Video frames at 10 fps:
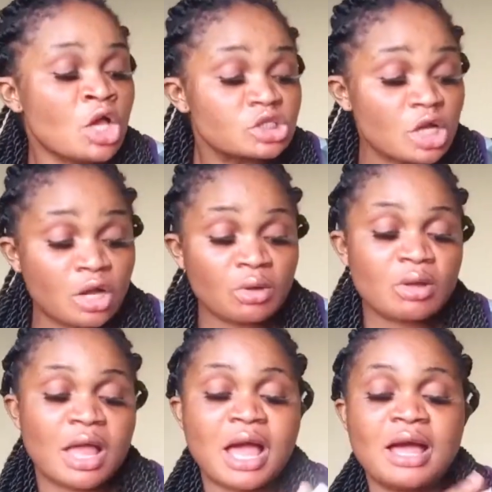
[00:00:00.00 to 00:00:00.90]

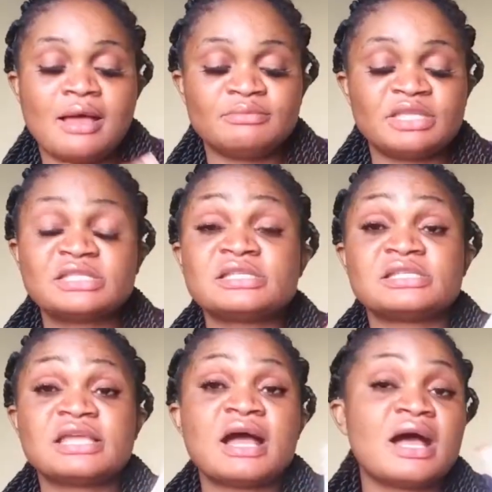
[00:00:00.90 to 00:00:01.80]
So this
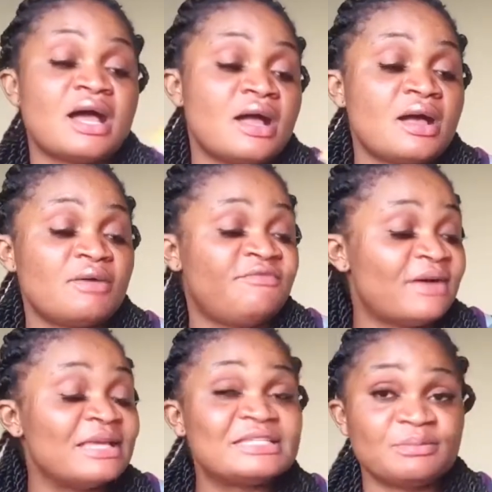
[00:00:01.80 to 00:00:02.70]
is the
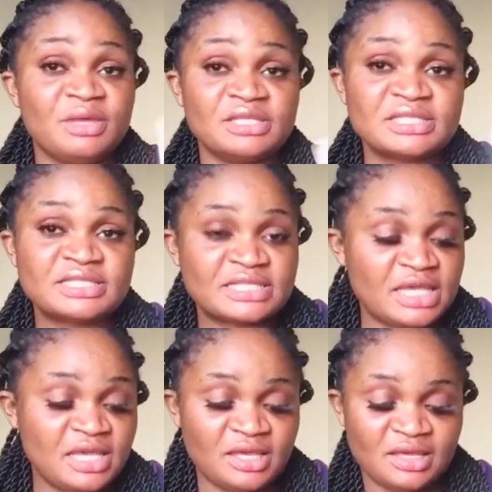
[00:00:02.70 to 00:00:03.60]
vitamin C.